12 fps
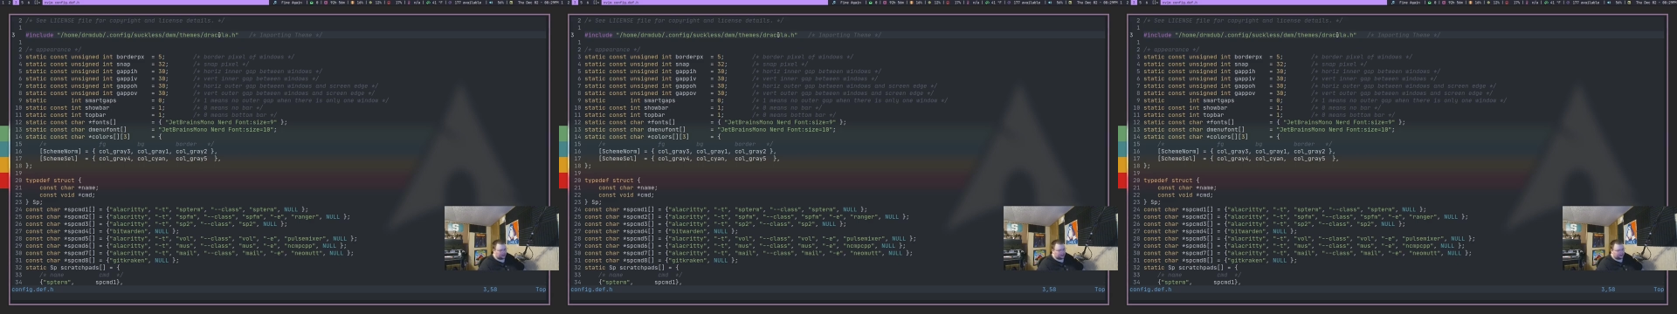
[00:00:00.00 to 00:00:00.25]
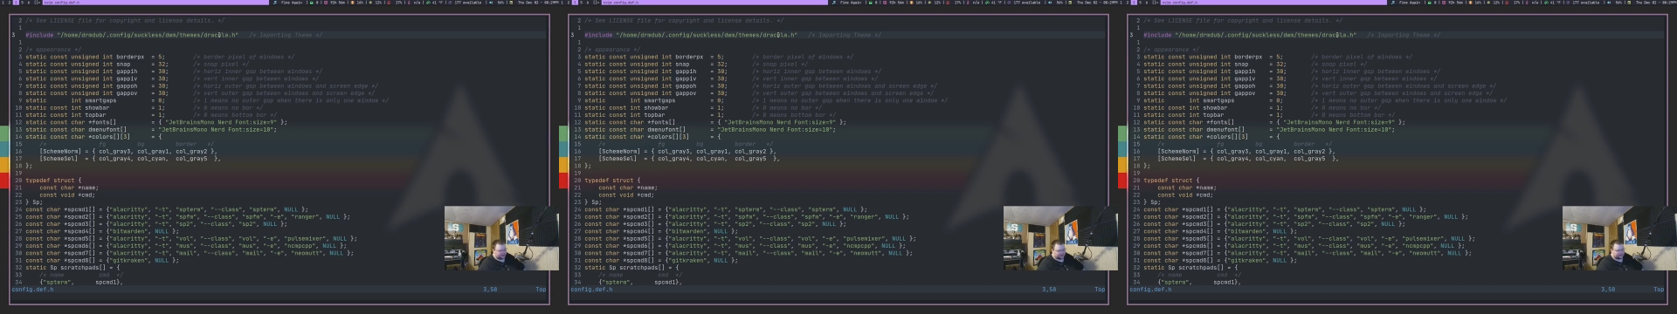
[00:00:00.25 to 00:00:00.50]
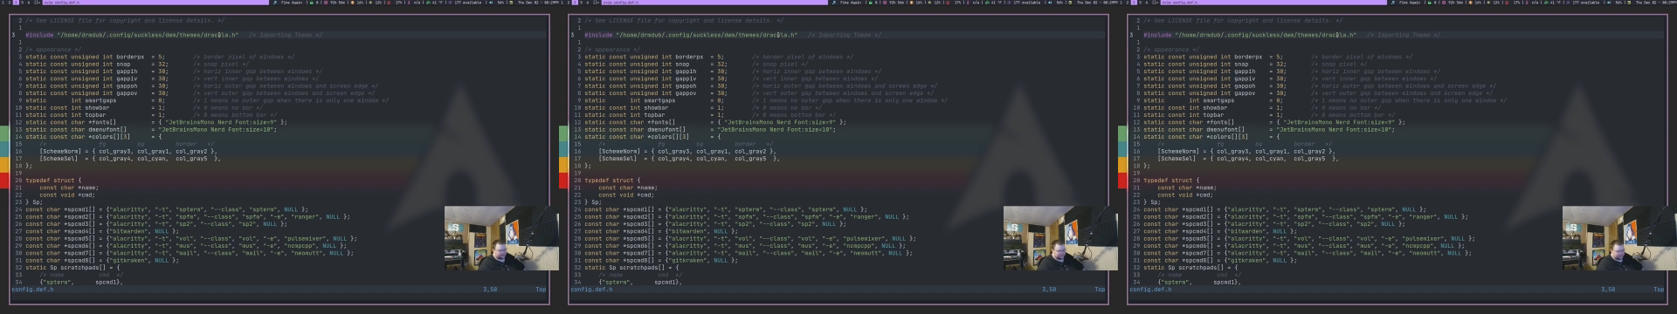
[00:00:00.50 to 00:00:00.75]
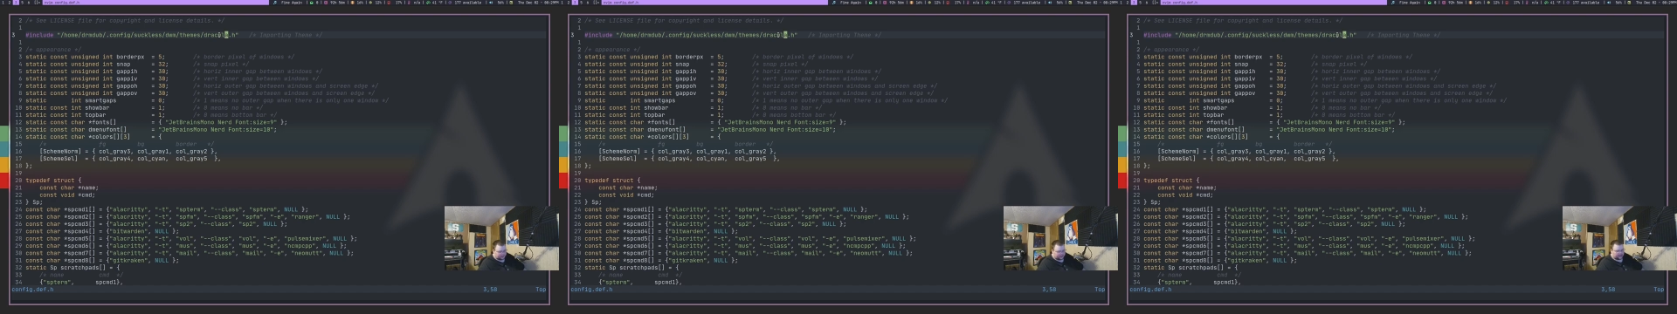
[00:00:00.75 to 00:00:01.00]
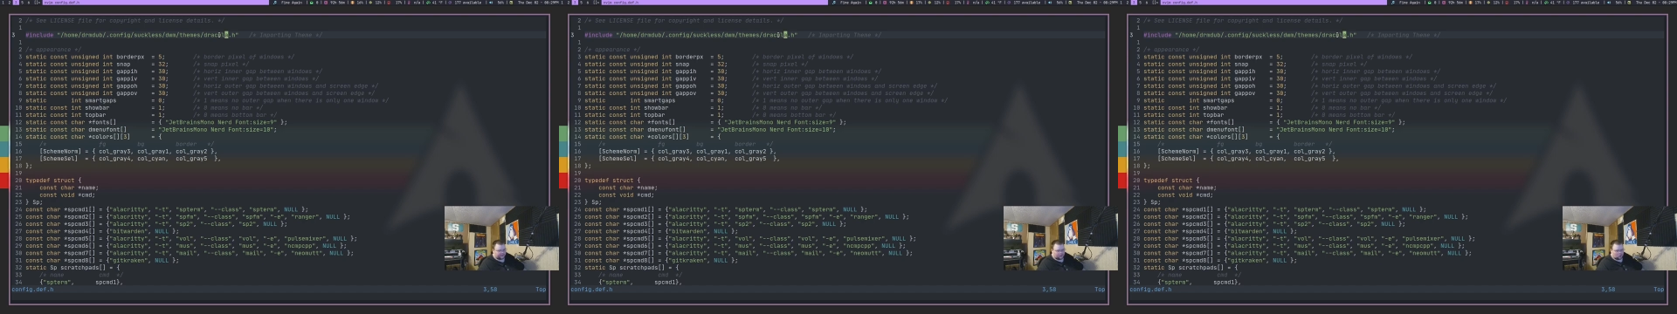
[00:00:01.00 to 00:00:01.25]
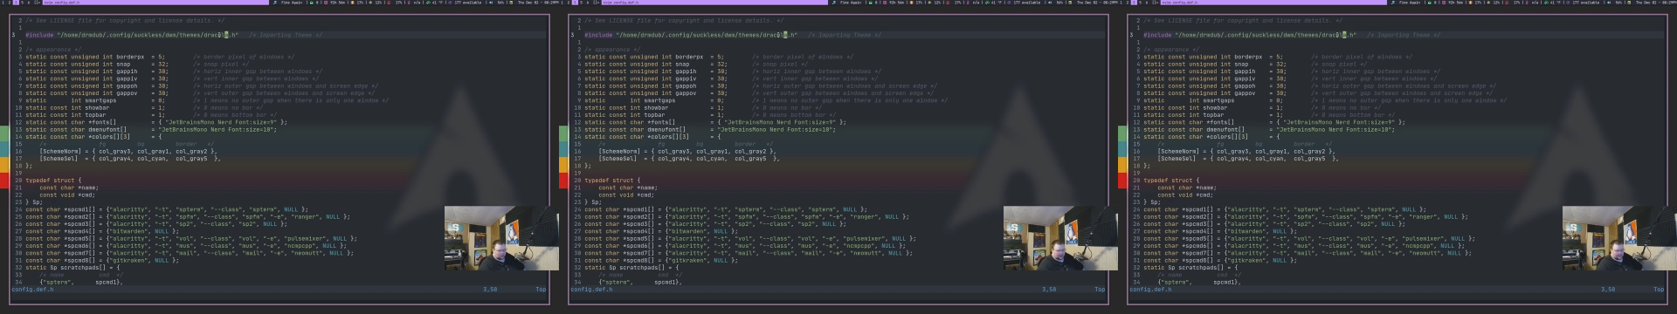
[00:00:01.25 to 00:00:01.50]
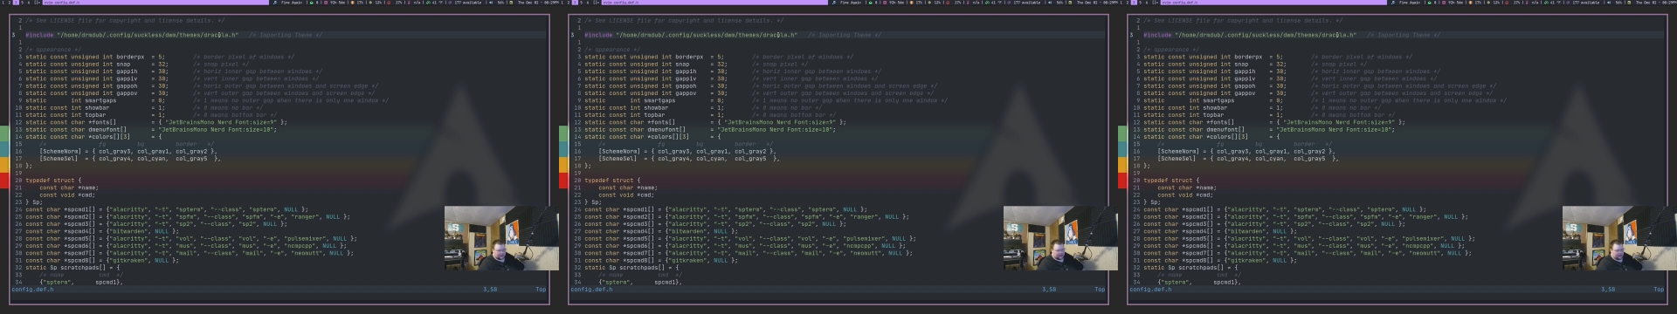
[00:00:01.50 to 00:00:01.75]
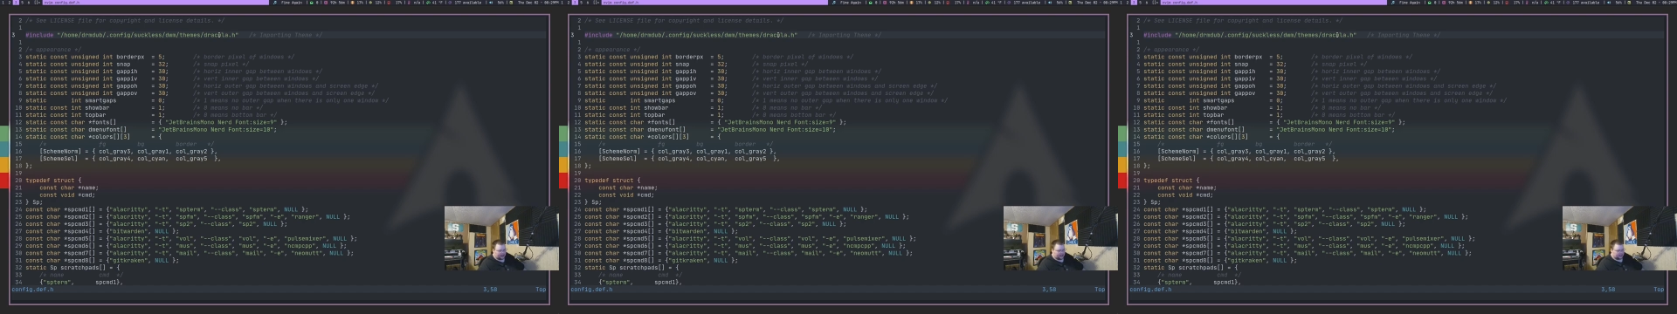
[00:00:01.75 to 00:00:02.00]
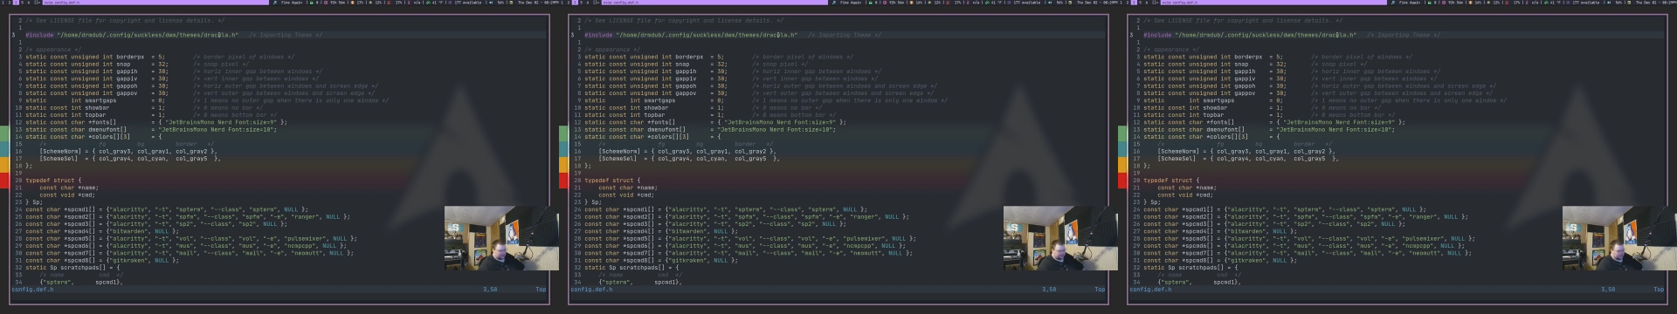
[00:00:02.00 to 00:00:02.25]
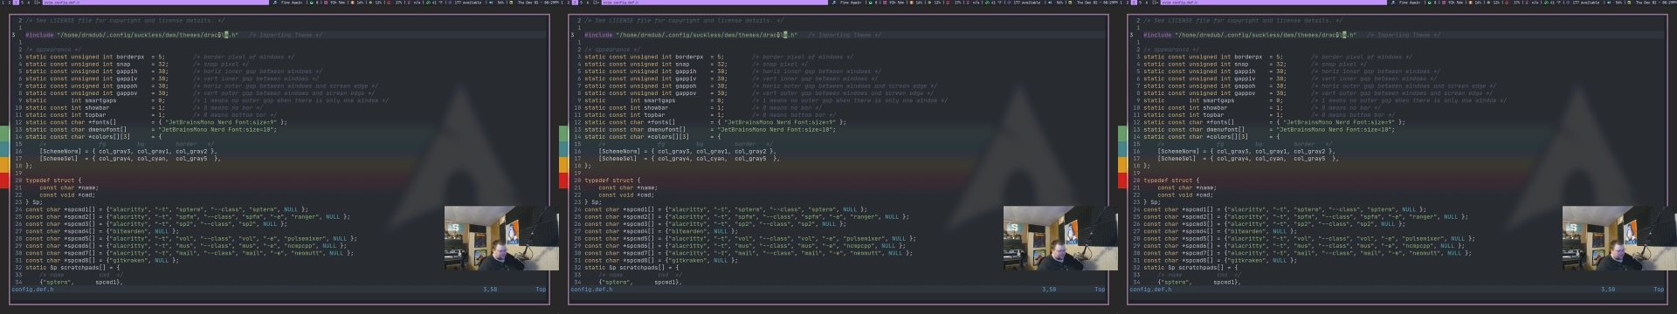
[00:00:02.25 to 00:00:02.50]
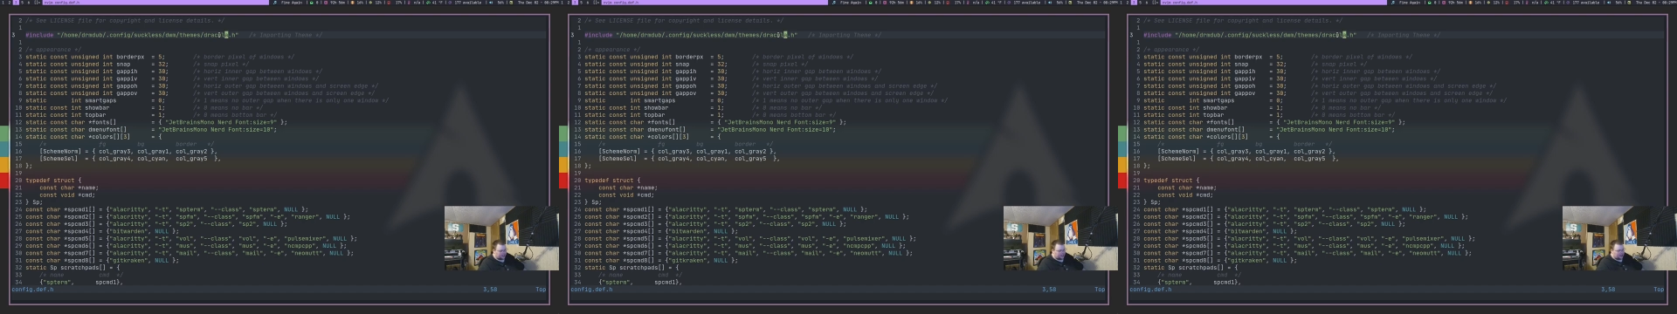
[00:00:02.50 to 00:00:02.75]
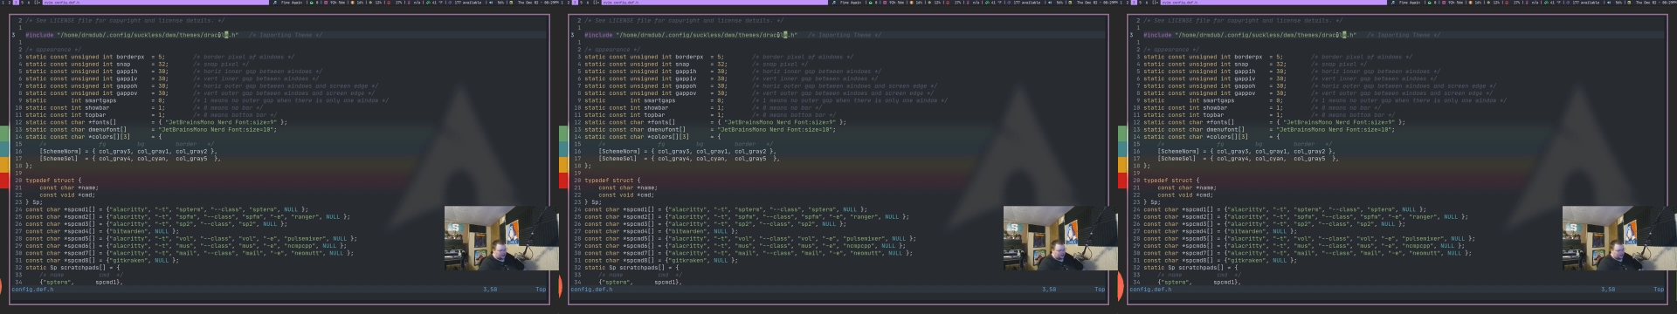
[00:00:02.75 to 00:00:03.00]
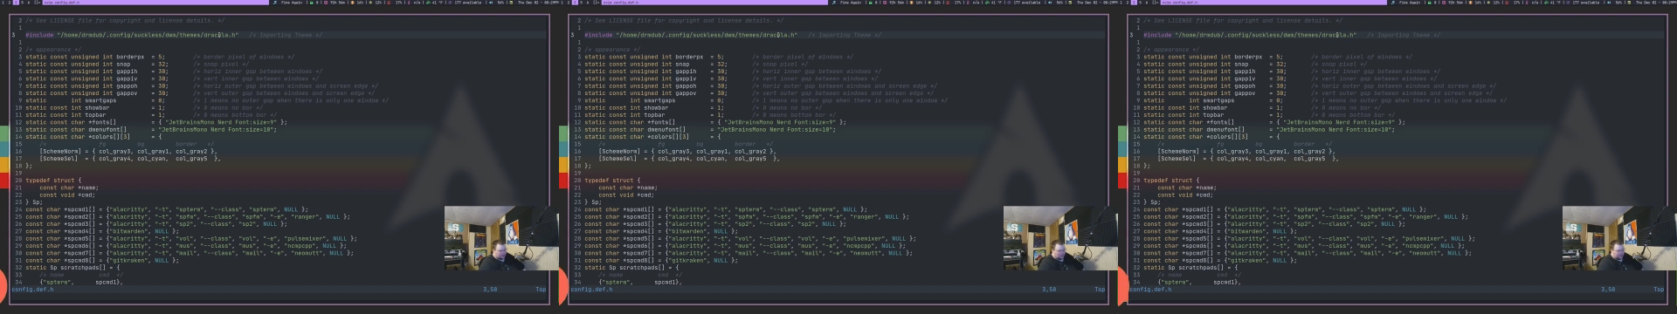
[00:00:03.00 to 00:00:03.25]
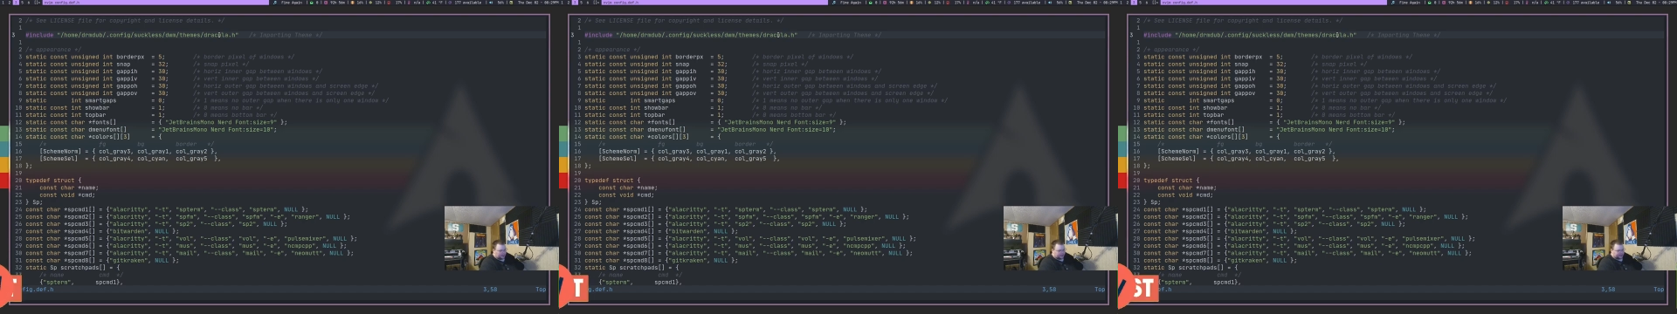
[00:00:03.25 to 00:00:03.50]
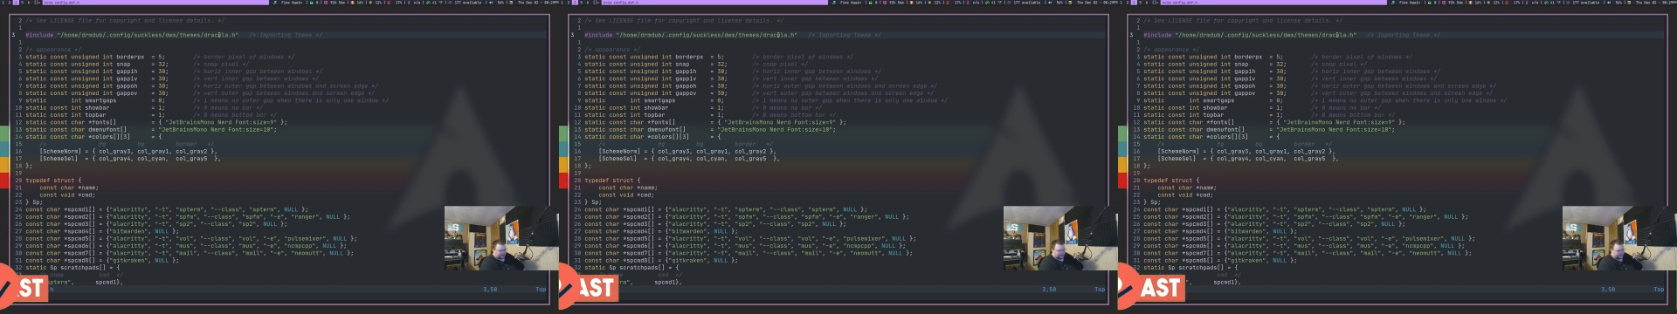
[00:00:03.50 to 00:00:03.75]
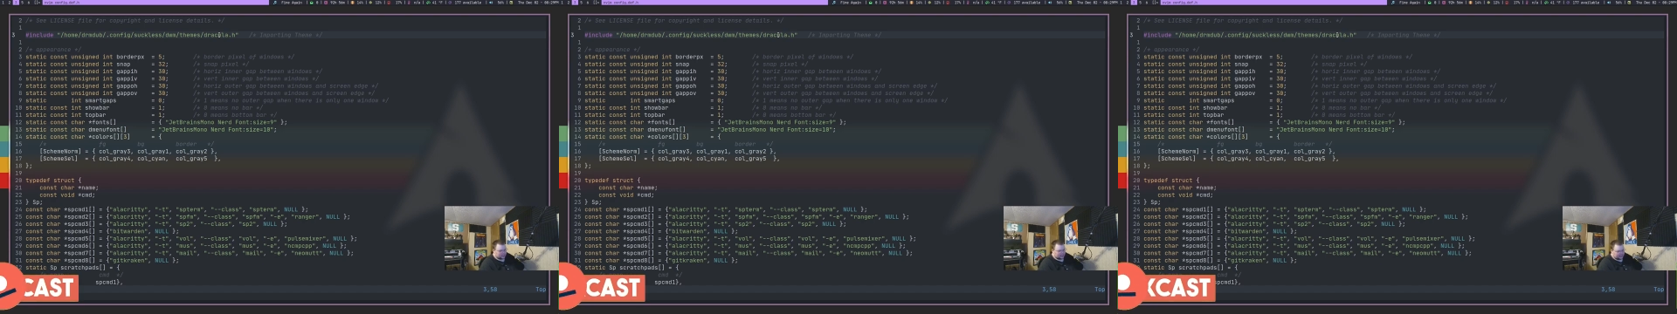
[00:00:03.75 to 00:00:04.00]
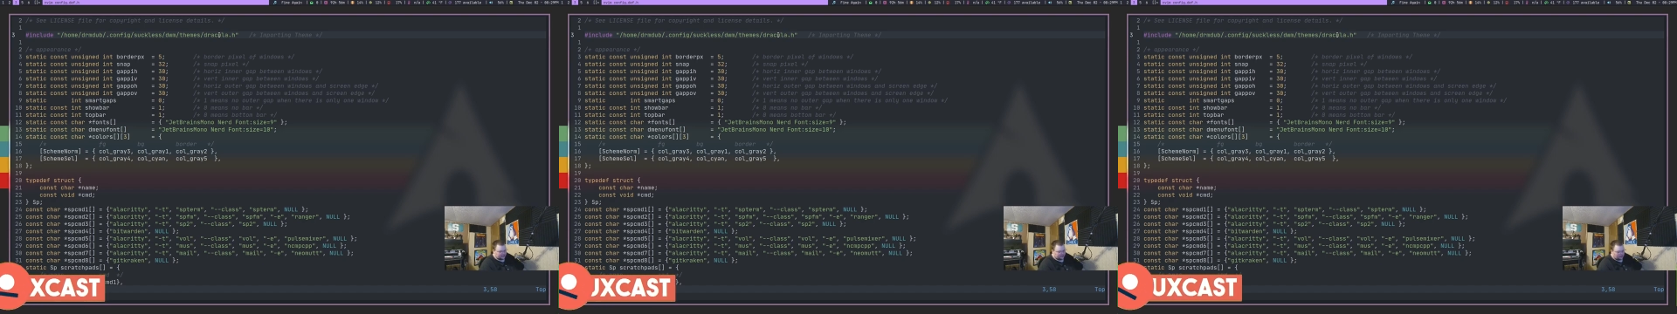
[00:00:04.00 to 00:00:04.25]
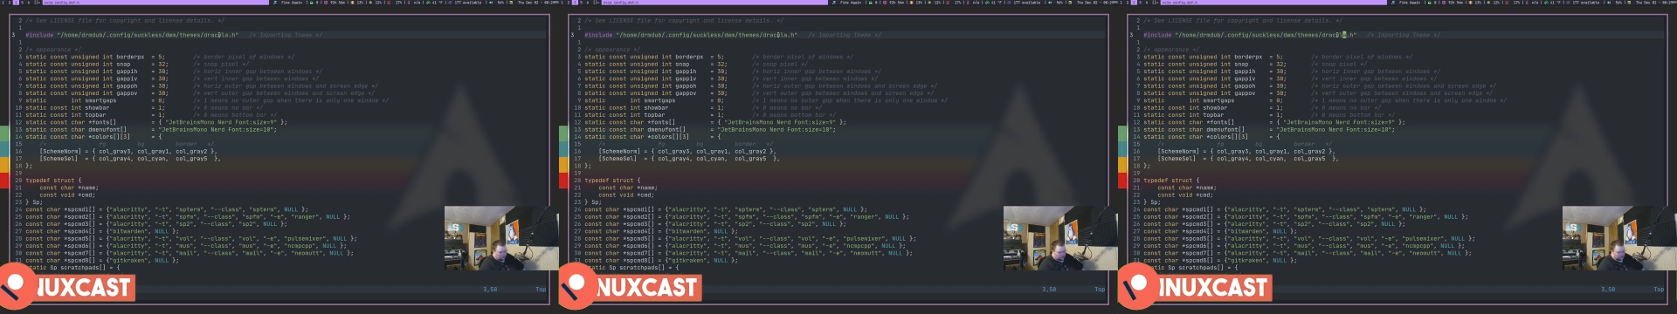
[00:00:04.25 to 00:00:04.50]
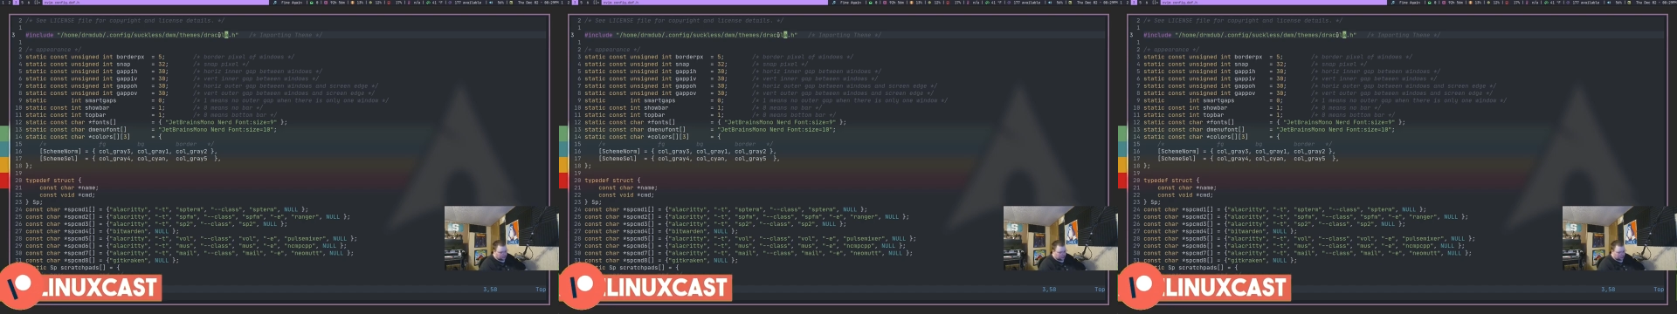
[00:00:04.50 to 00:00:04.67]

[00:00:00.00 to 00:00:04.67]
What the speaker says: (no speaker visible)